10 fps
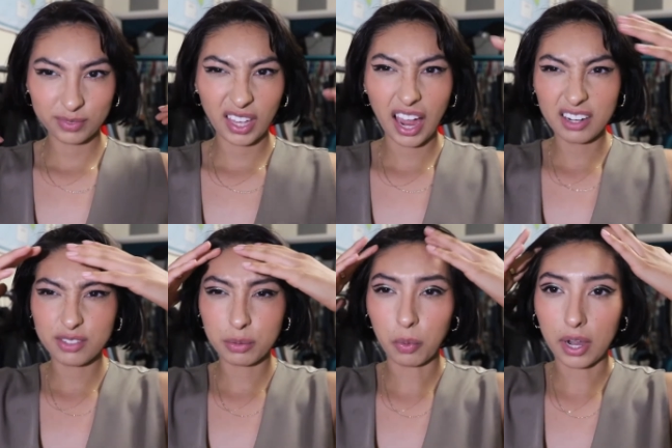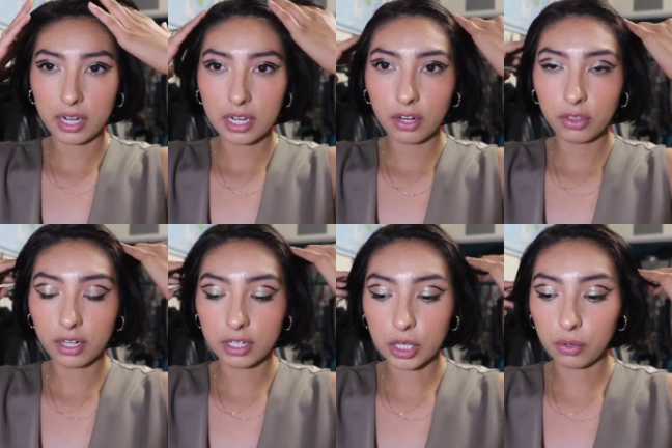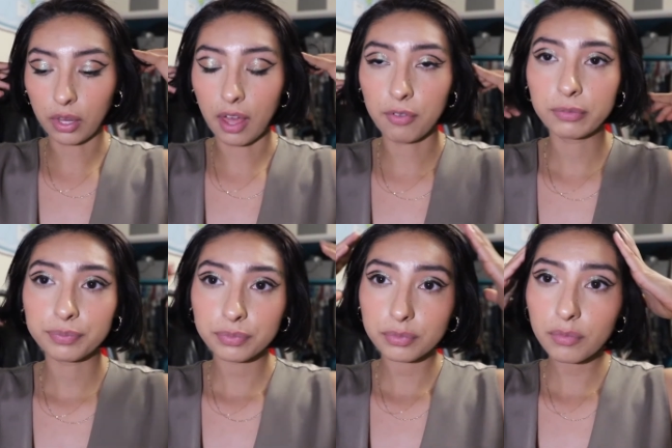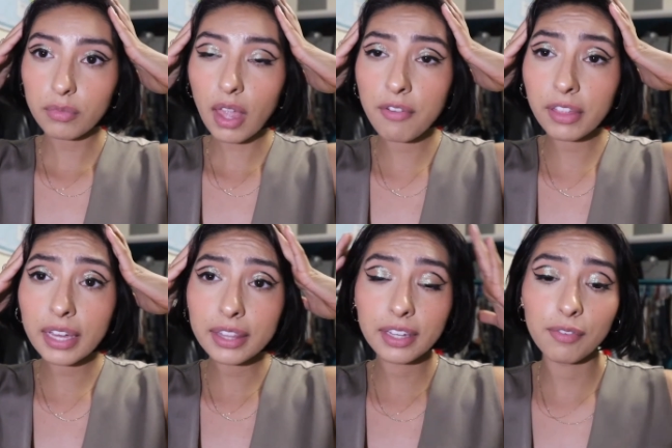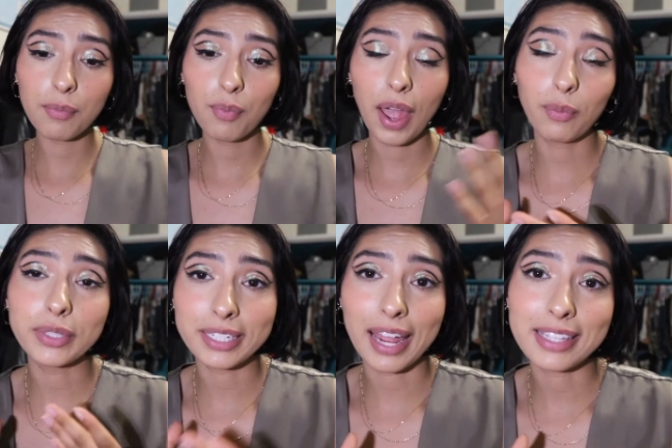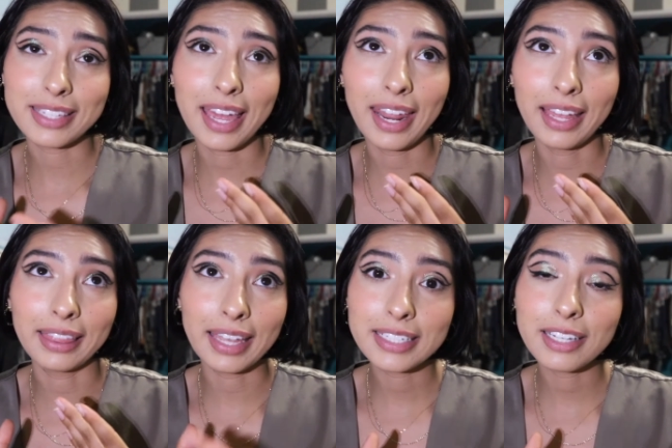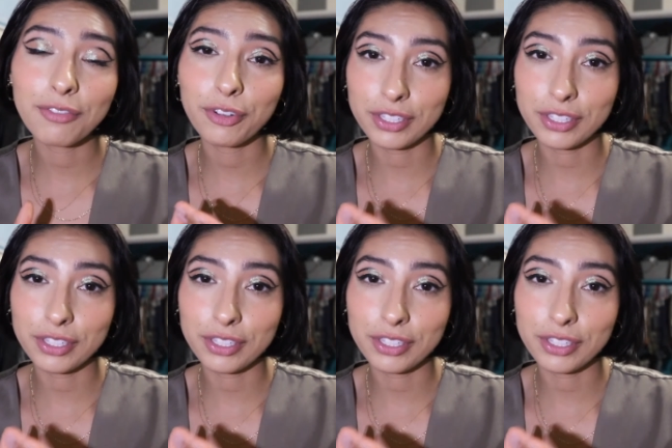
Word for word: kind of some red in here that I don't love. I feel like the red was nice and I liked it for